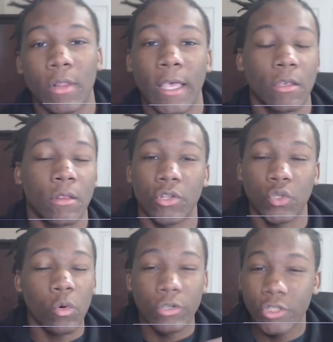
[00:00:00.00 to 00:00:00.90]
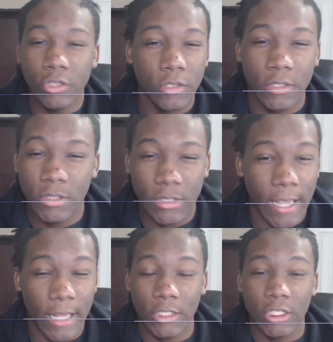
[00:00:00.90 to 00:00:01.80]
Like, the torture
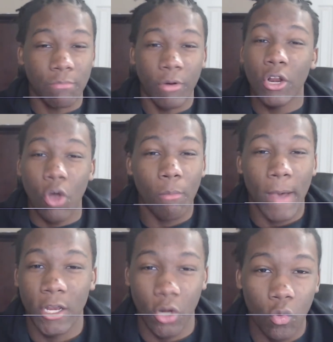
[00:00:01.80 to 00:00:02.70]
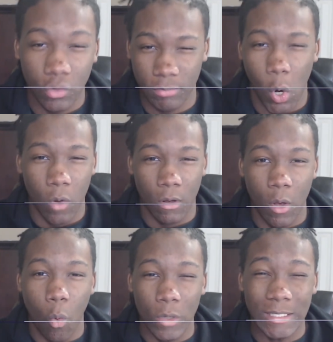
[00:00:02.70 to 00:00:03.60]
that she put on my nose, bro,
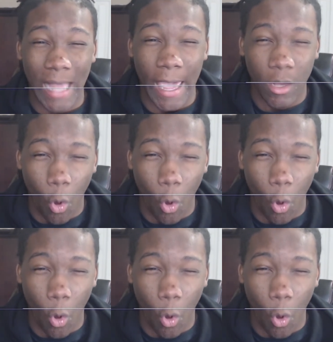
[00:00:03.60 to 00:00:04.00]
was like,